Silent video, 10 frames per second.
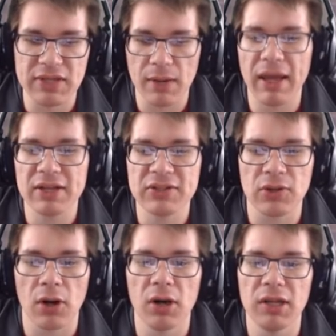ZeniMax
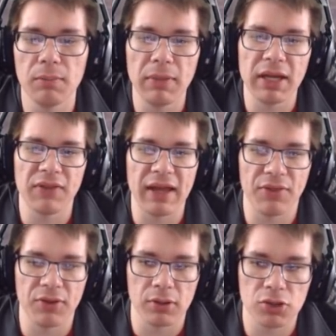has already admitted
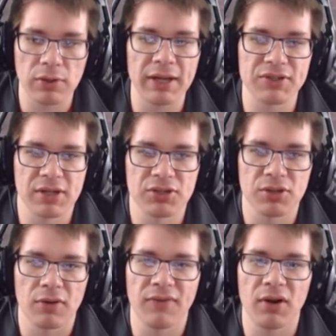that their trial sets
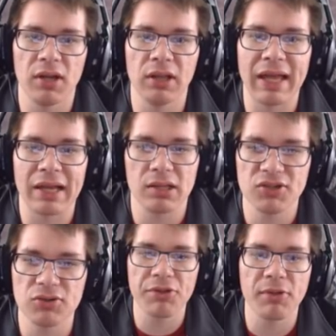are very
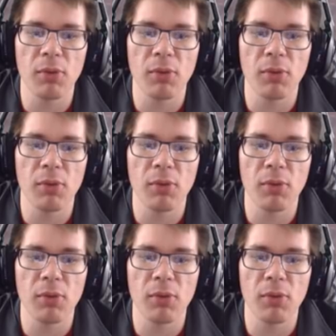lackluster